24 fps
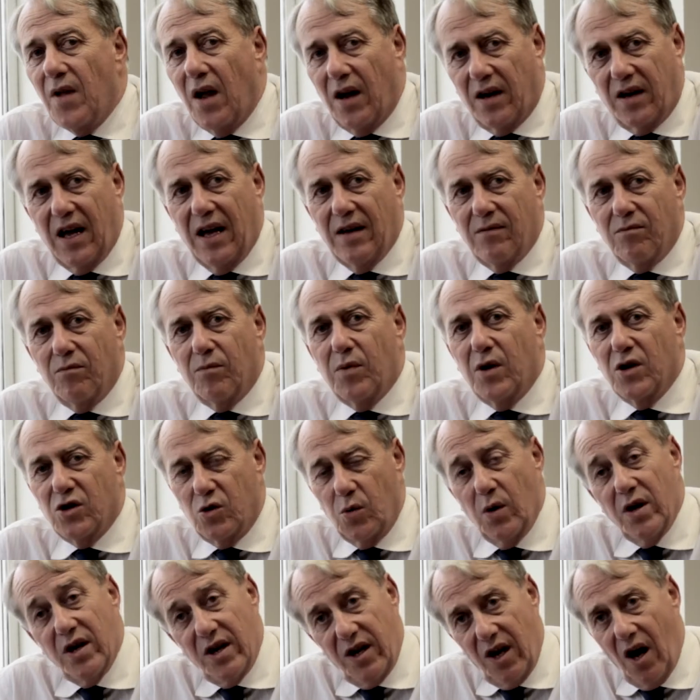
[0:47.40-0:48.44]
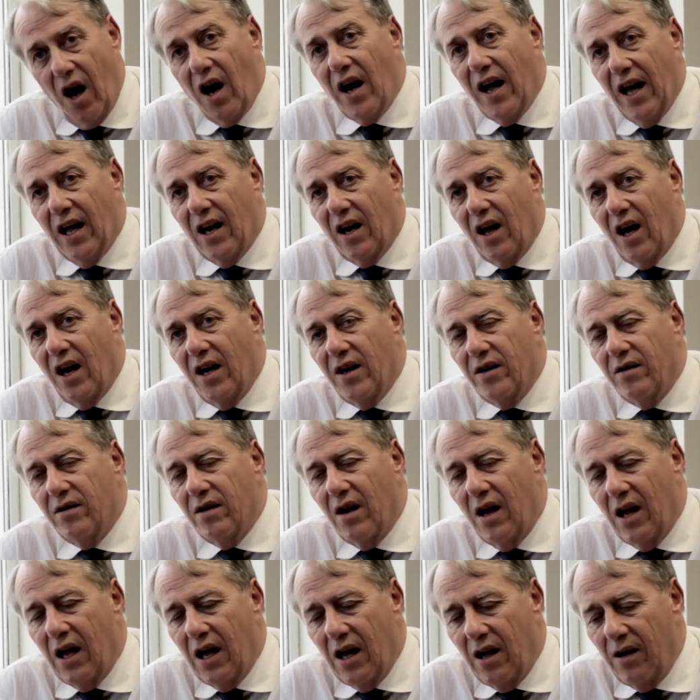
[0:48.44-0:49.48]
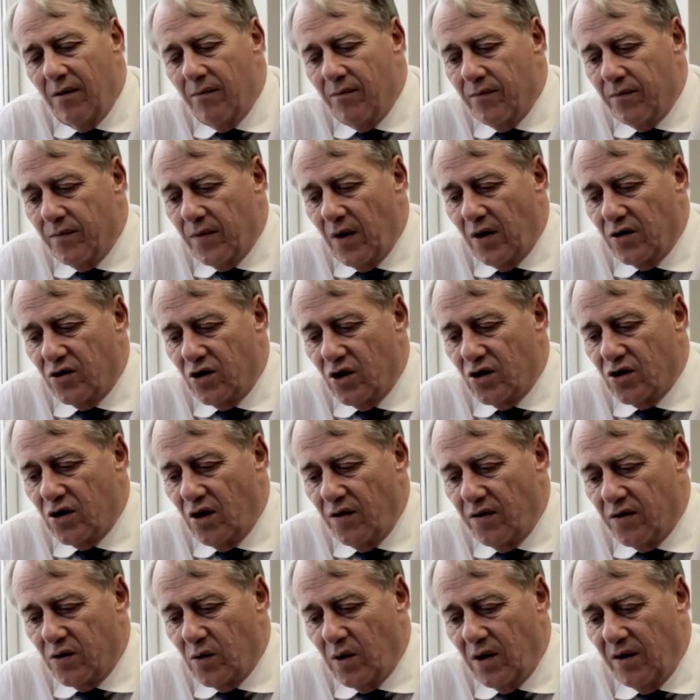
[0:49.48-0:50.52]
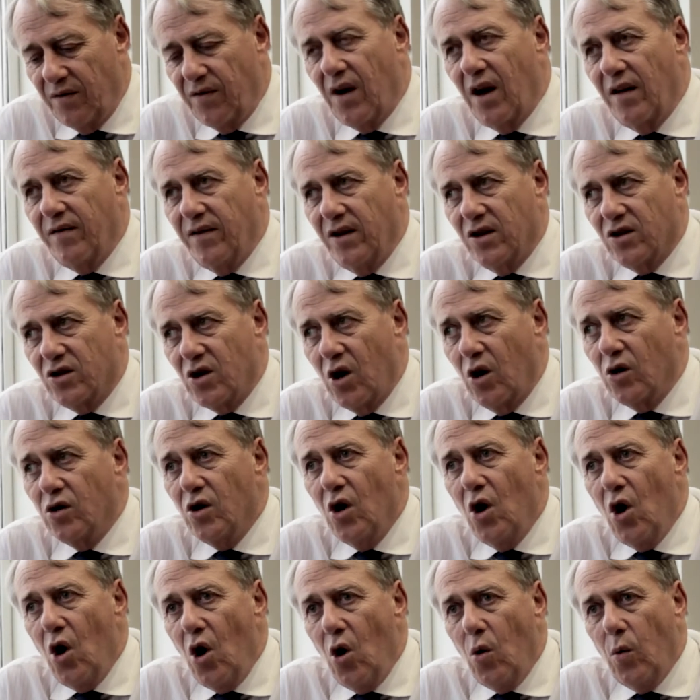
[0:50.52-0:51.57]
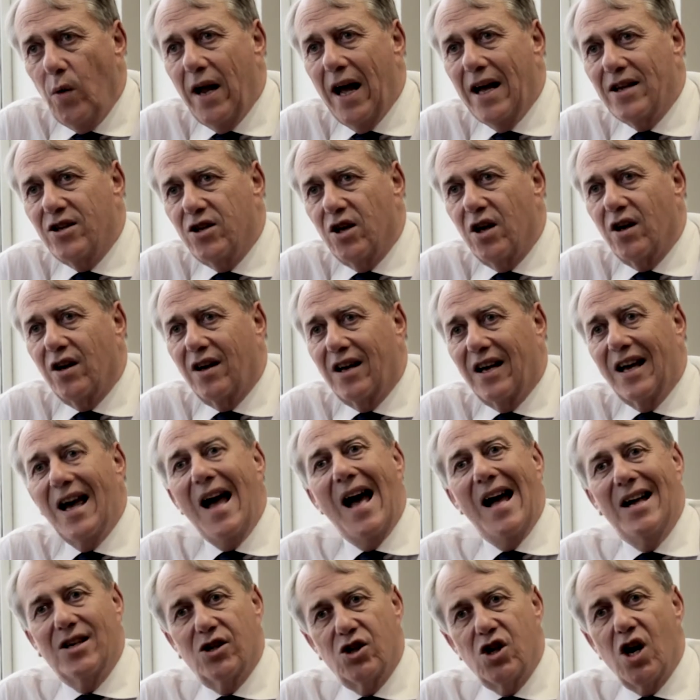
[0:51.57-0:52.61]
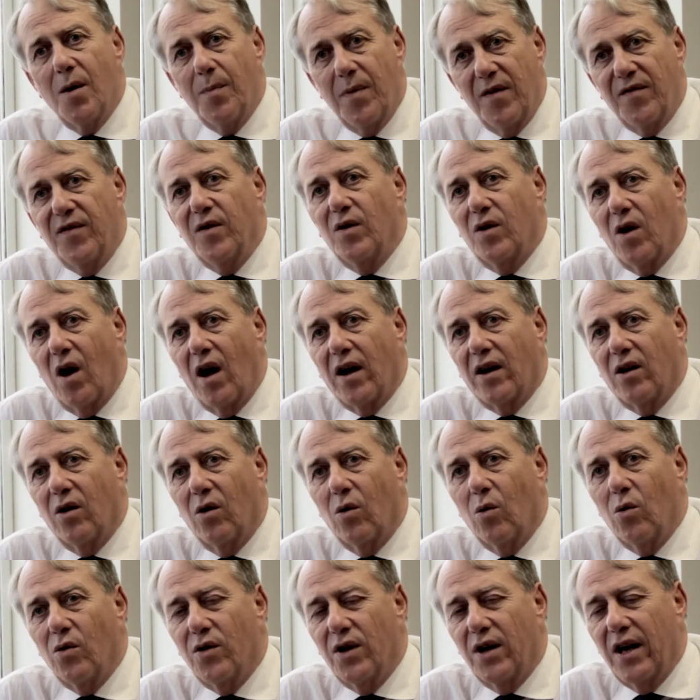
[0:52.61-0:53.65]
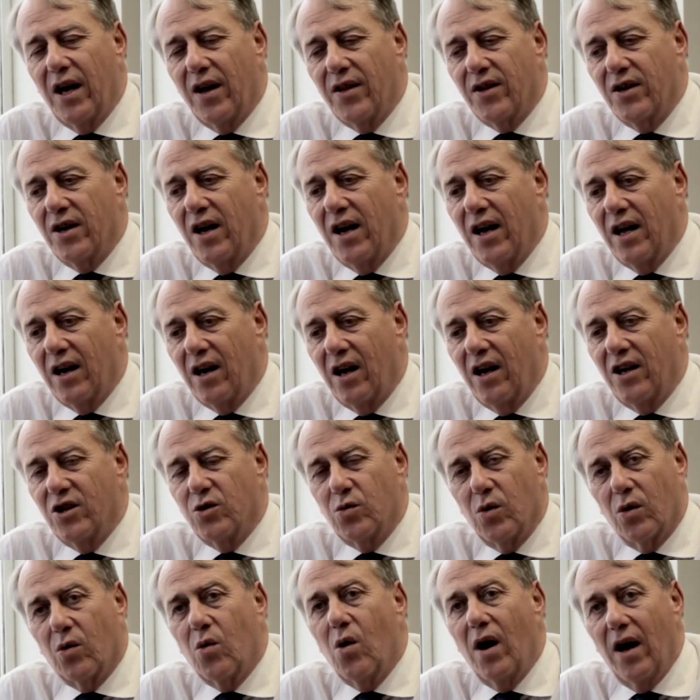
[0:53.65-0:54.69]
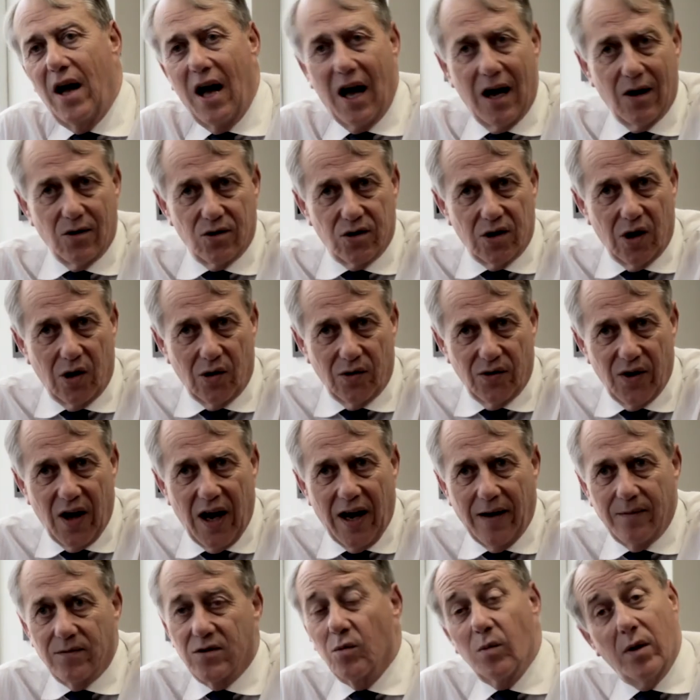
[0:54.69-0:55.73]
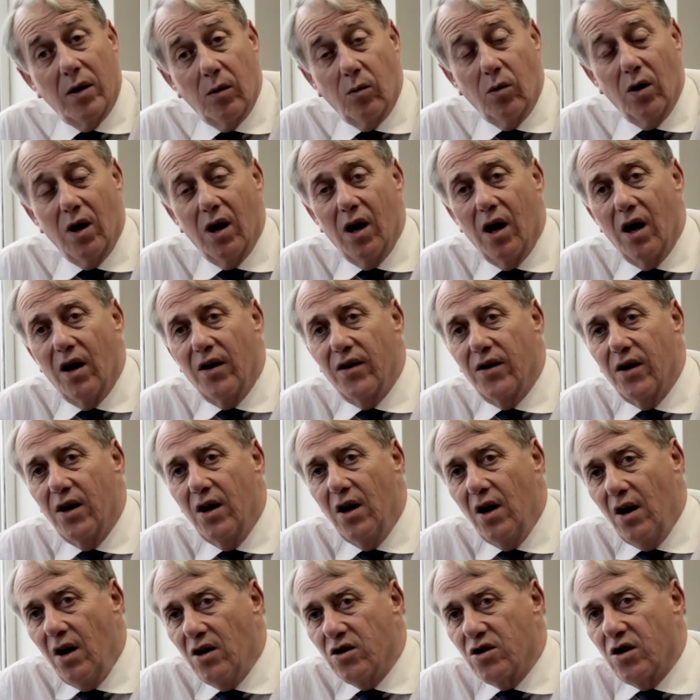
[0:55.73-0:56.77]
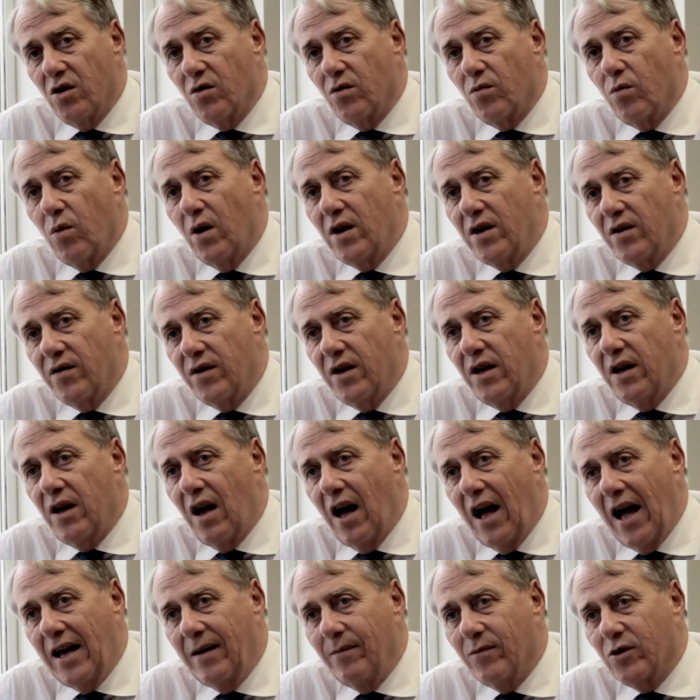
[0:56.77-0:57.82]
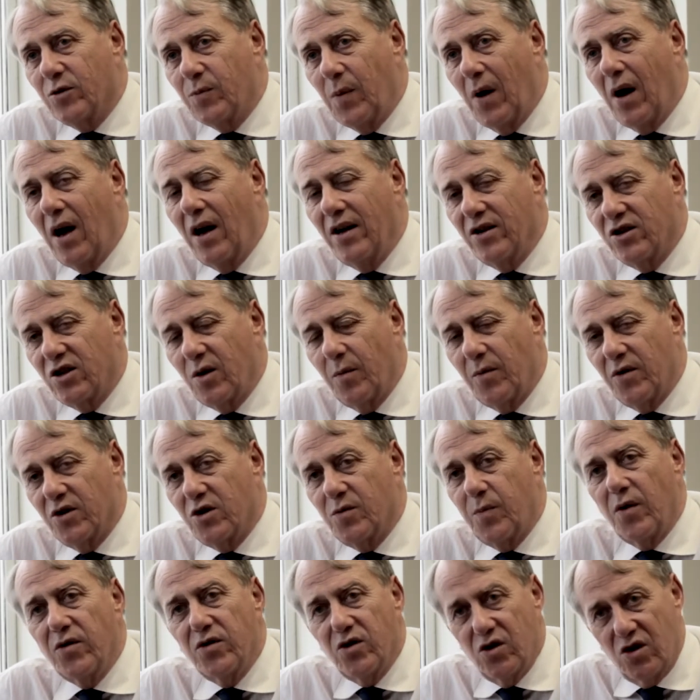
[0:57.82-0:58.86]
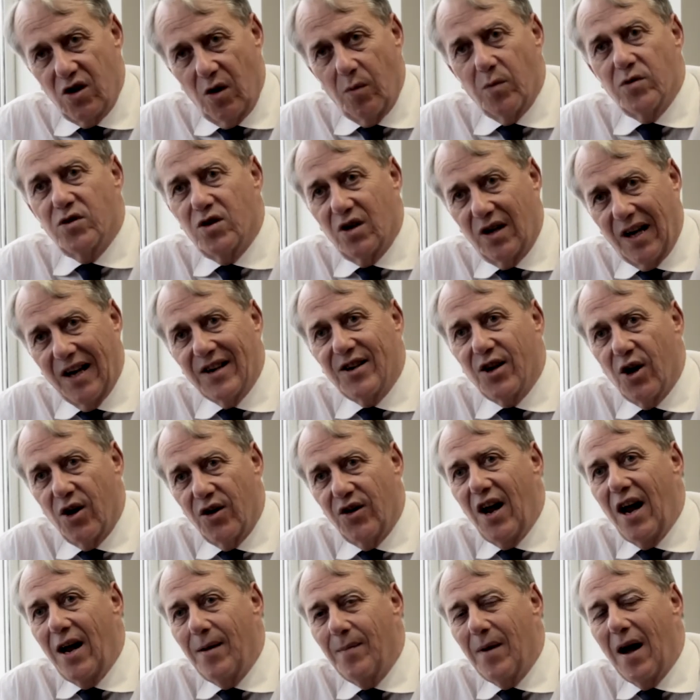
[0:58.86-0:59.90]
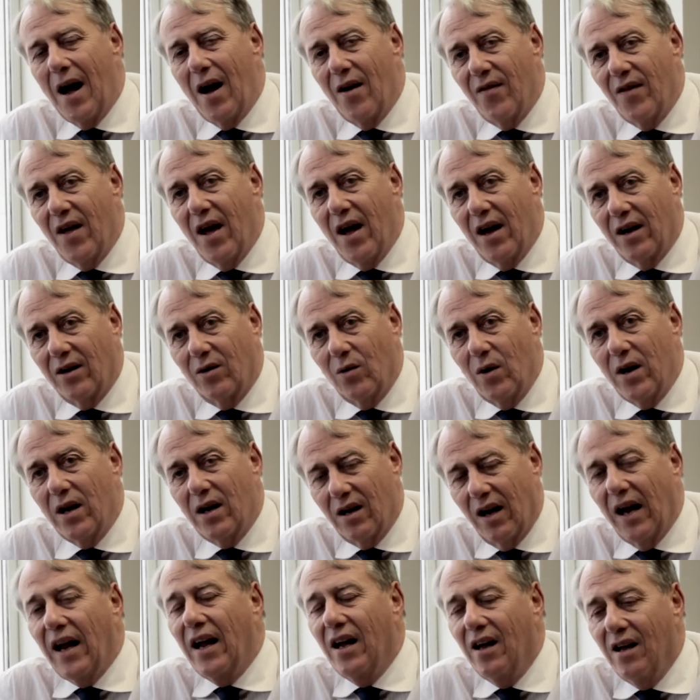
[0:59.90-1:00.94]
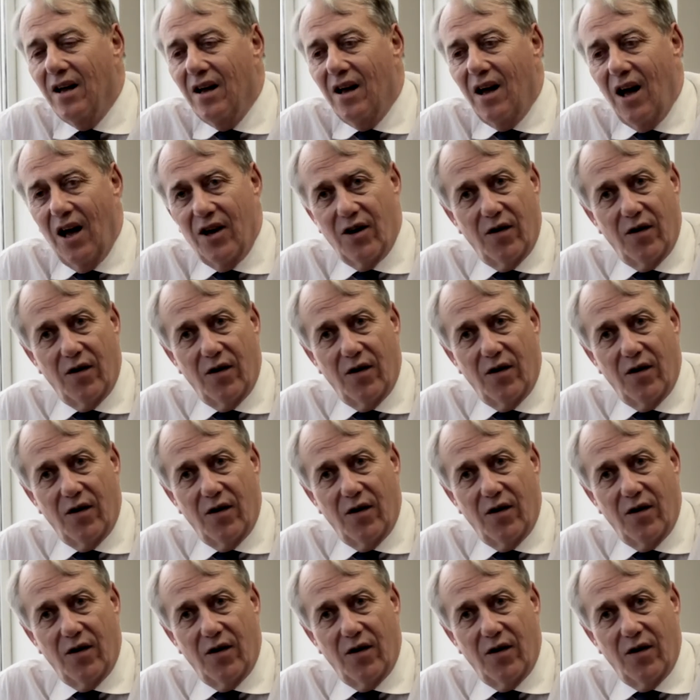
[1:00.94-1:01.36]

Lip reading: Again, because we're a young airline, just over 25 years old, we had to catch up, if you like. All the other airlines were quite household names and we weren't. So one of the aims behind some of the sponsorship was to get our name out there quickly. And